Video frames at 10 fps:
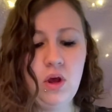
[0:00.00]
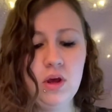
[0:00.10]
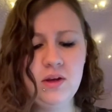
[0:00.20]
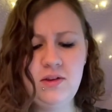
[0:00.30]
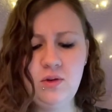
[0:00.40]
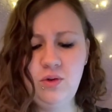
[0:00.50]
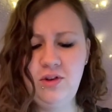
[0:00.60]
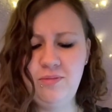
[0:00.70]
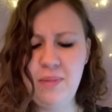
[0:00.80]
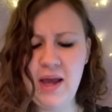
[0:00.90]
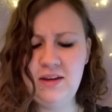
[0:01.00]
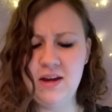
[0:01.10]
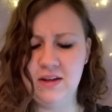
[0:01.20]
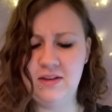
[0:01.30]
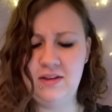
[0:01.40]
A sort of
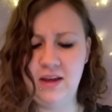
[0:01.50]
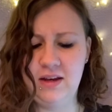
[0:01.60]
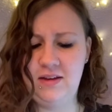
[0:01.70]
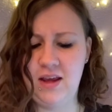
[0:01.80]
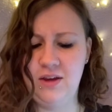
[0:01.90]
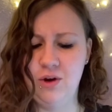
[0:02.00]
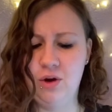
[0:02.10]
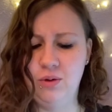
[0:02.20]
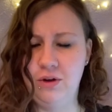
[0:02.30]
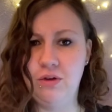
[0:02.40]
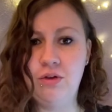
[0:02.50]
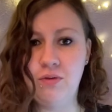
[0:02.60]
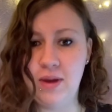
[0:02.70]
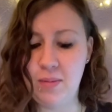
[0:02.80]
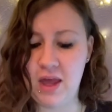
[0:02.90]
madness had taken hold of the
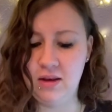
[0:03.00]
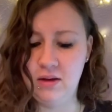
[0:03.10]
three men.